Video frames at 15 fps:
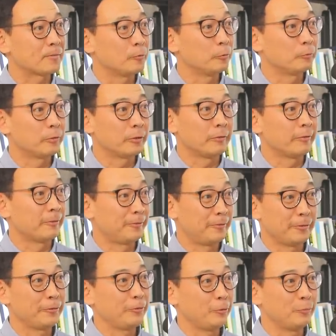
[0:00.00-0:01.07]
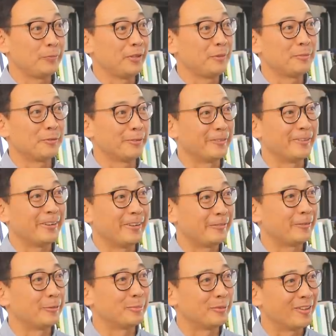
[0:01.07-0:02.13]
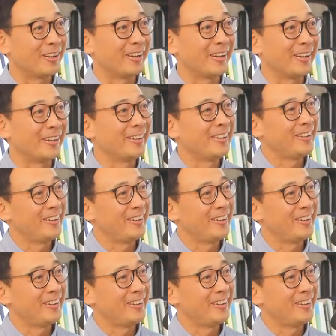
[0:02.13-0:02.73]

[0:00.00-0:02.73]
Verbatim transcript: was one of the first two people to ever apply